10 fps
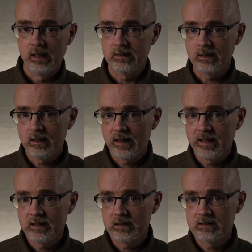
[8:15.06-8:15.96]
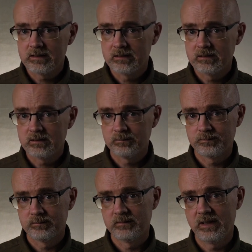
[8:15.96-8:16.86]
Another thing to consider,
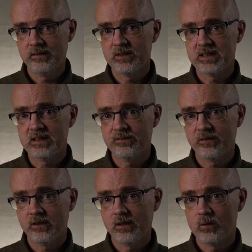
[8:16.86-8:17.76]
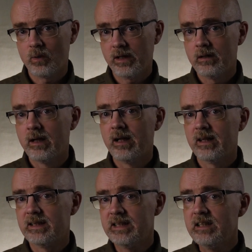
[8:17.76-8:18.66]
if you sit further away,
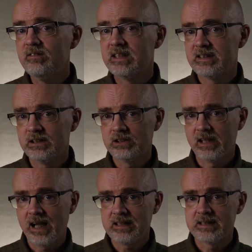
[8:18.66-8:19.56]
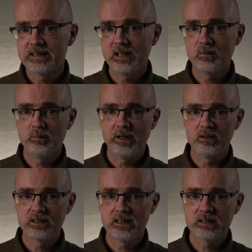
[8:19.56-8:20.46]
the TV essentially has the same
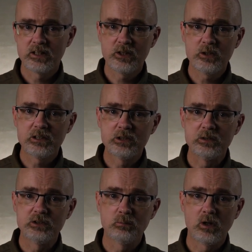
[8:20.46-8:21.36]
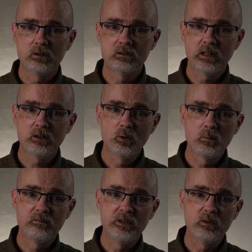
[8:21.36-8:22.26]
appearance as a 32-inch monitor at
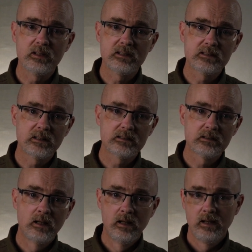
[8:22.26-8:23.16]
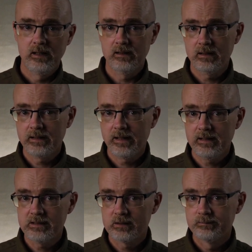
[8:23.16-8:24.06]
normal viewing distance. In that
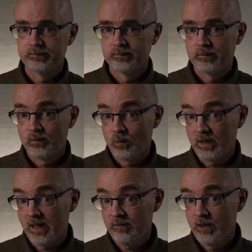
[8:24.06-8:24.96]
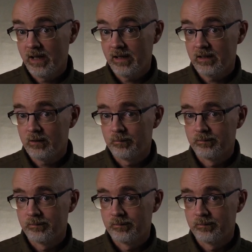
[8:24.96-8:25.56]
case, what have you gained?